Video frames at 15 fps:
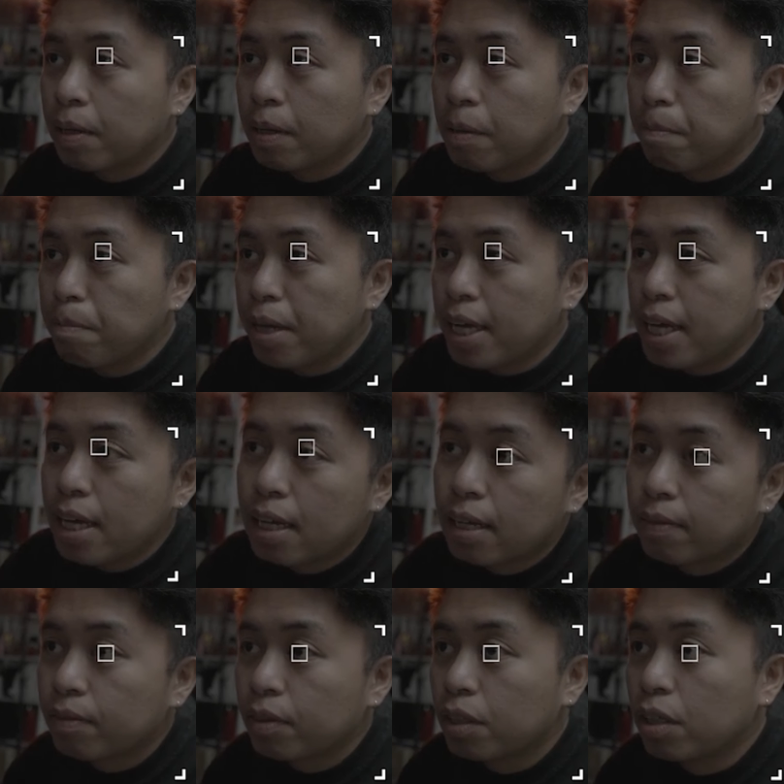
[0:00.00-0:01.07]
me
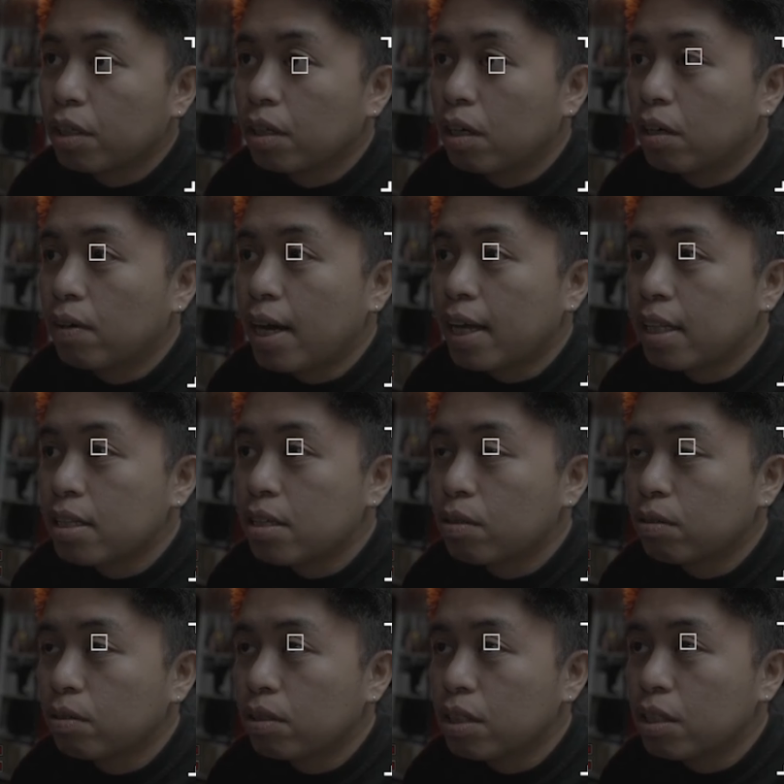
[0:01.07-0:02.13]
alright
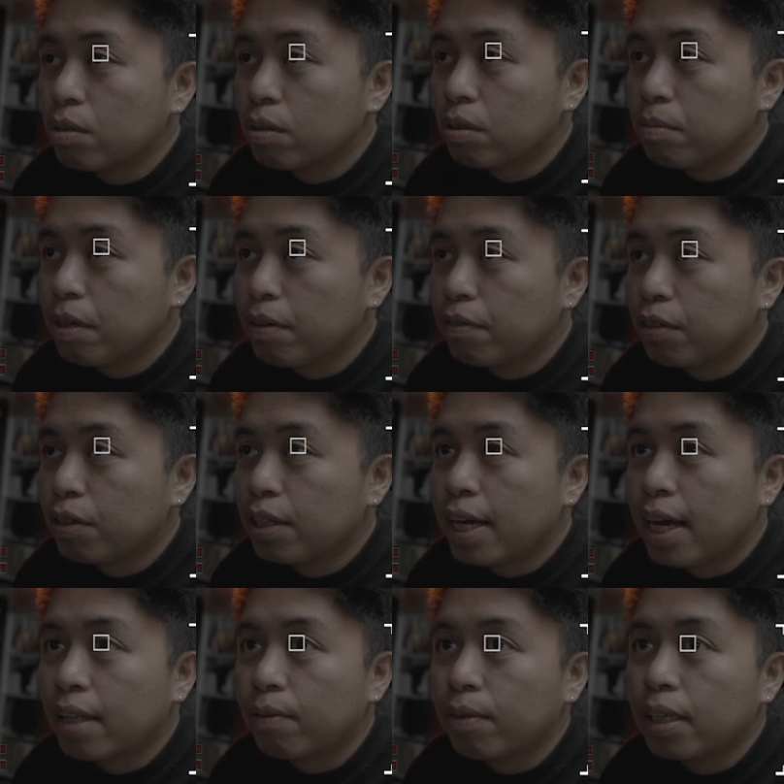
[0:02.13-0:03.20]
so this will be for
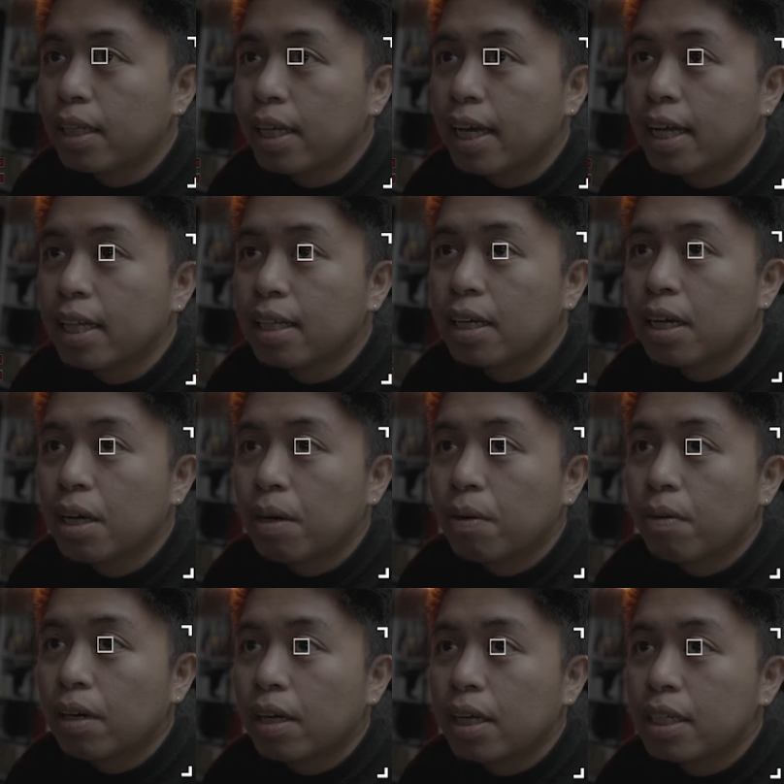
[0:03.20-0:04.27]
that one and
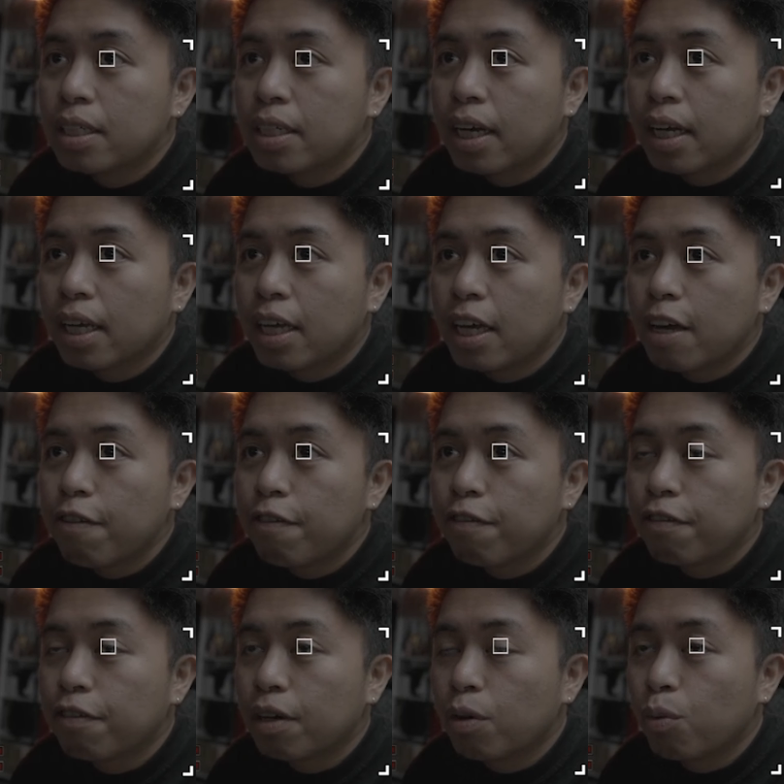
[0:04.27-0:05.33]
we're gonna check
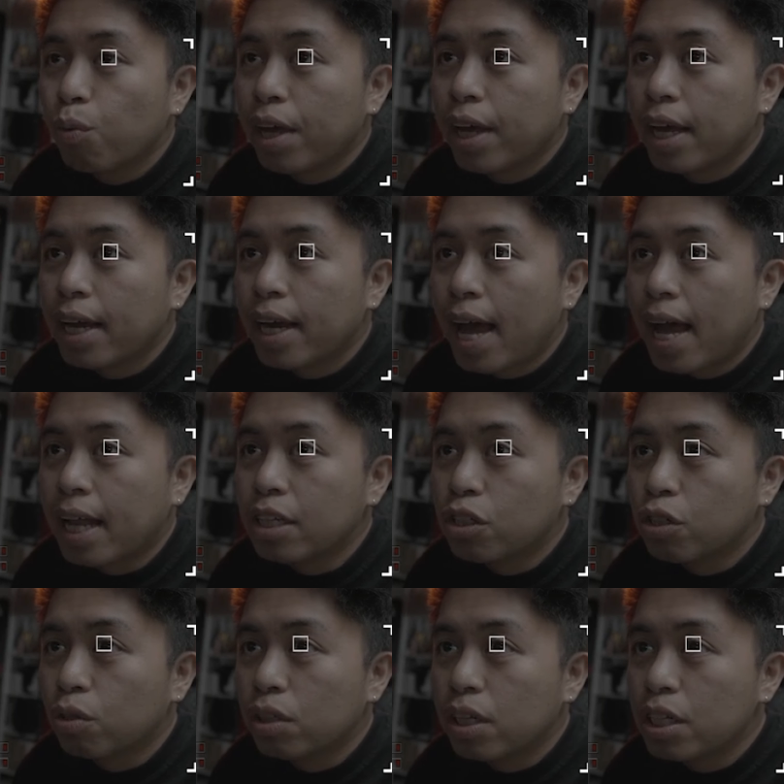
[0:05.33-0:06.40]
if we can add.
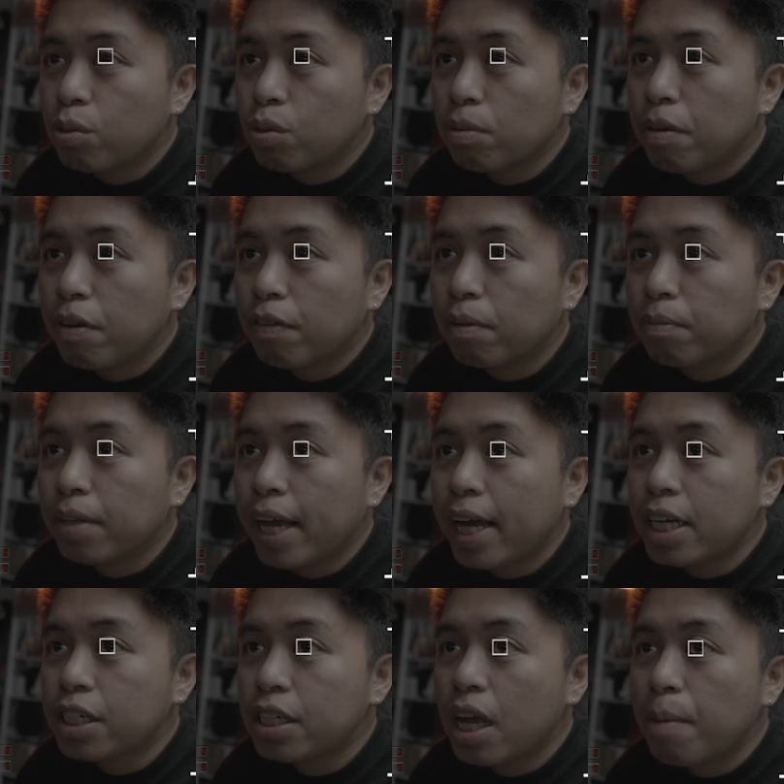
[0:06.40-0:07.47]
So this will be from the
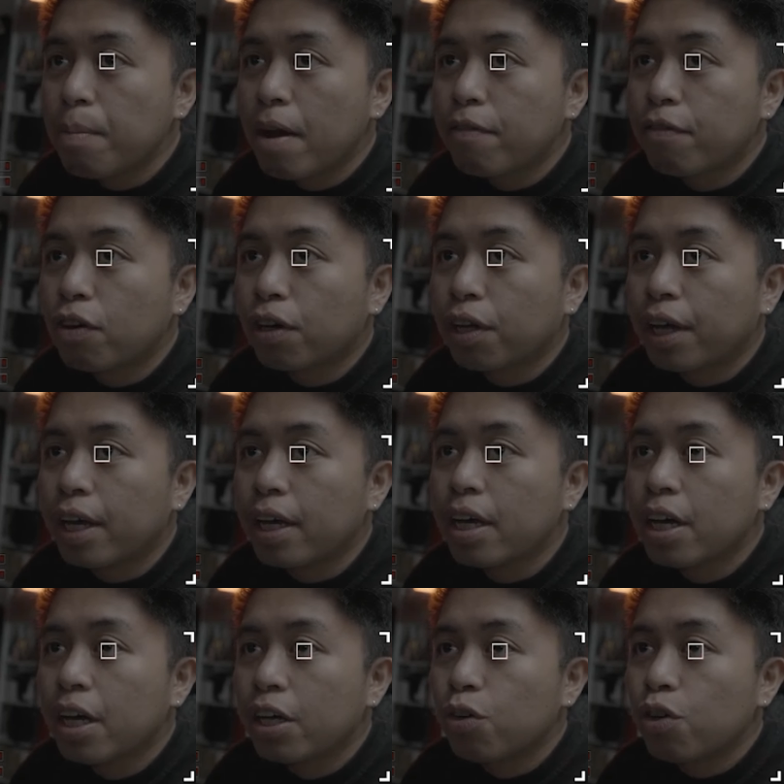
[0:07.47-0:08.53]
HDMI 4K
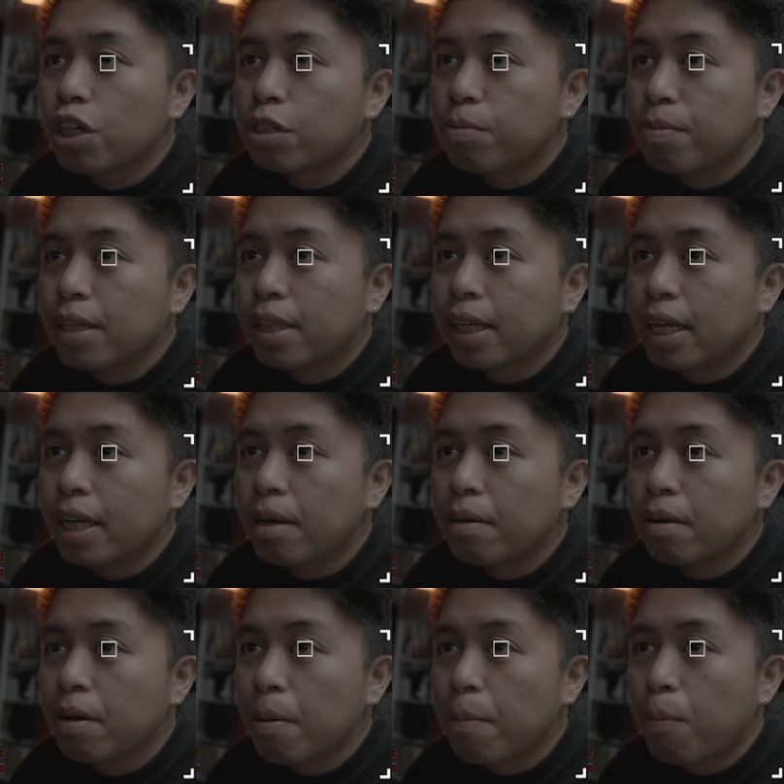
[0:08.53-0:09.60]
USB
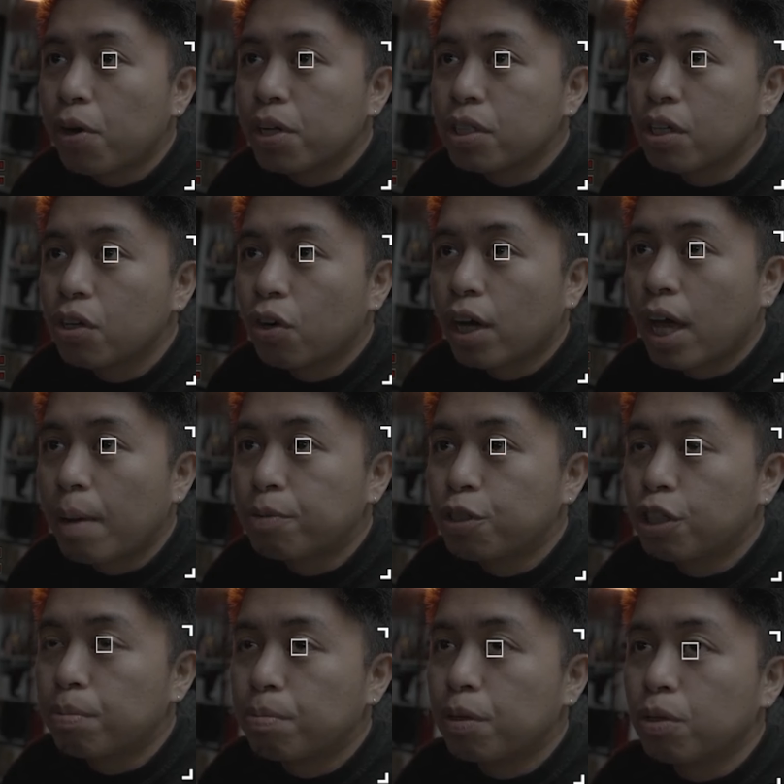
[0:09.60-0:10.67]
3.0
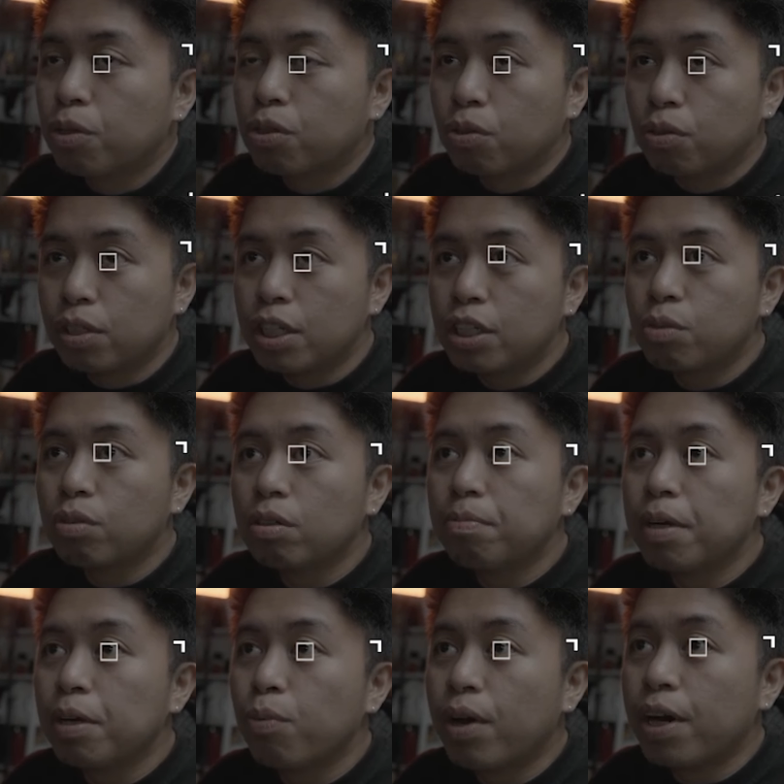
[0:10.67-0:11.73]
Capture Pro. So this will
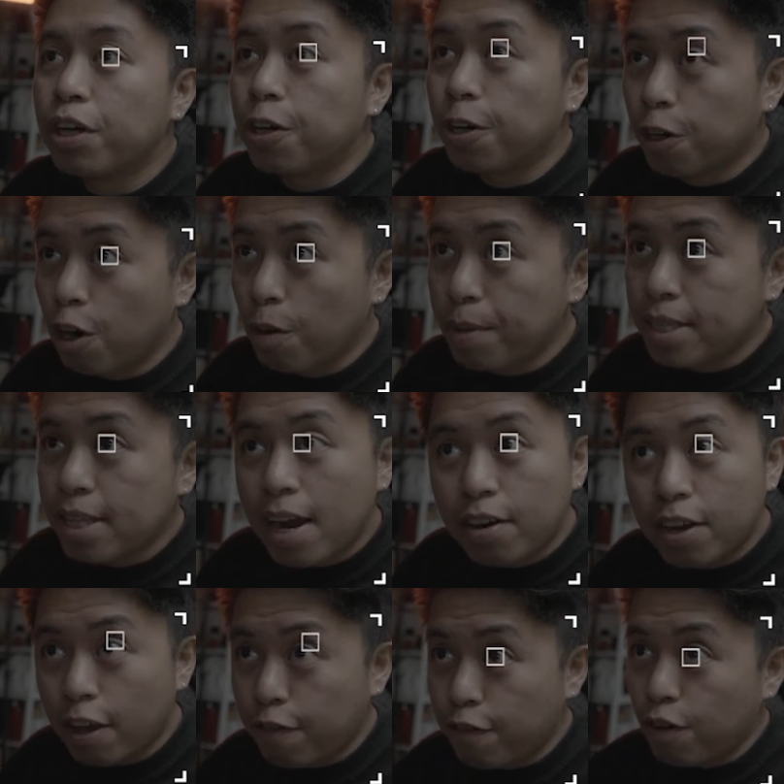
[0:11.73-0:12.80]
be where your
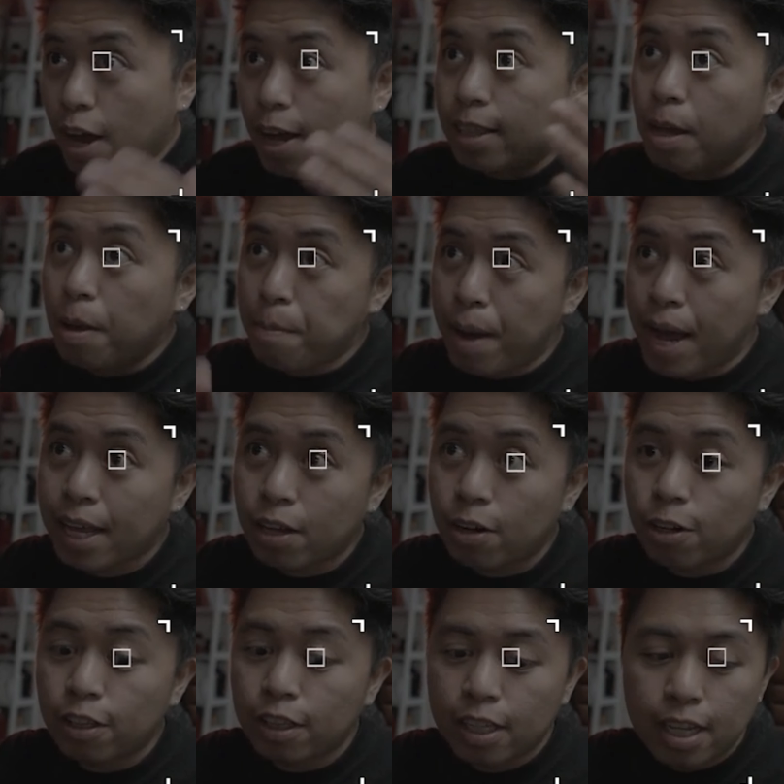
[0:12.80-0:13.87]
commentary if you add a mic
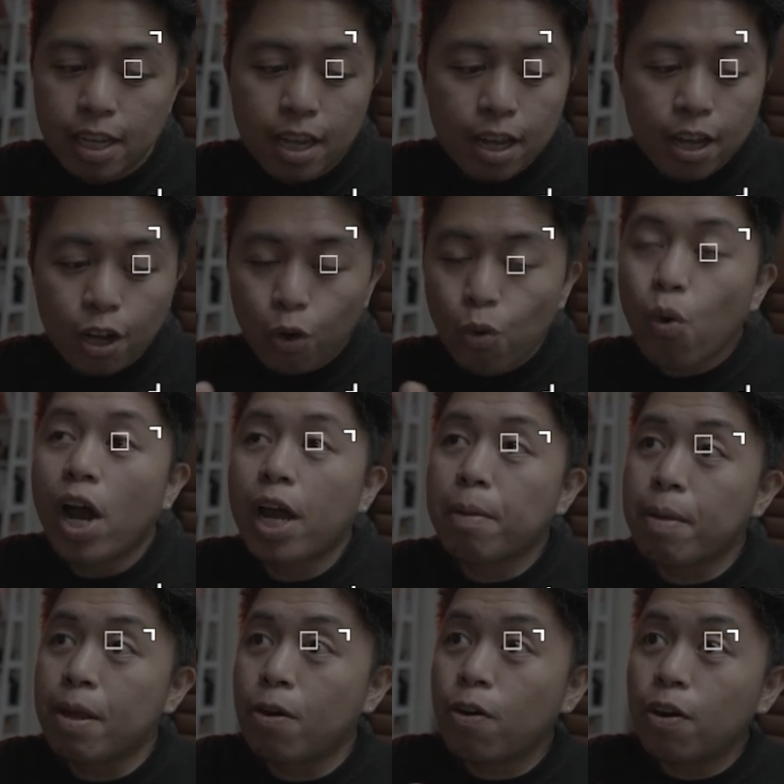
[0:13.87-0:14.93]
on the
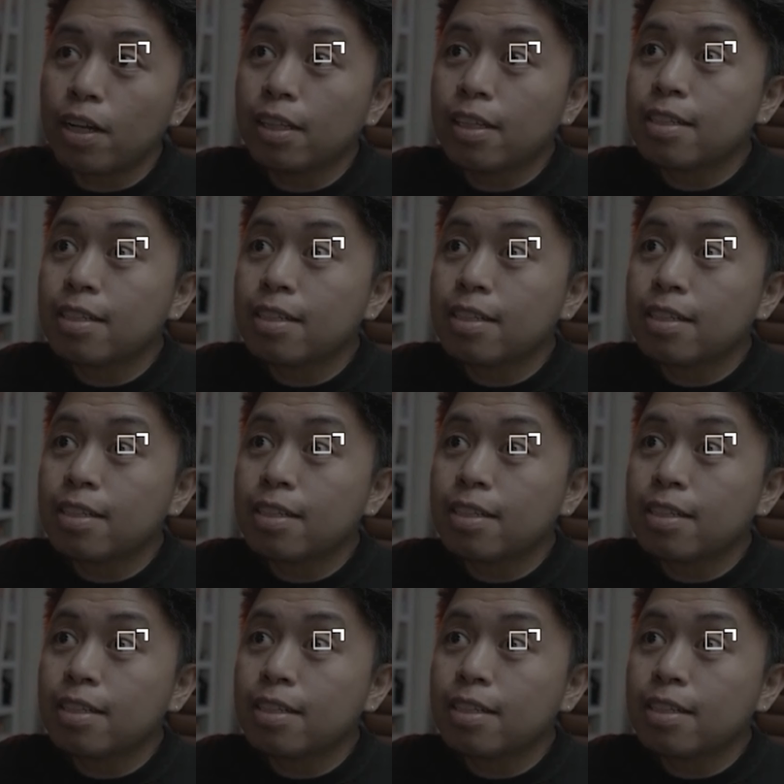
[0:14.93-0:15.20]
Kuhaimi or in this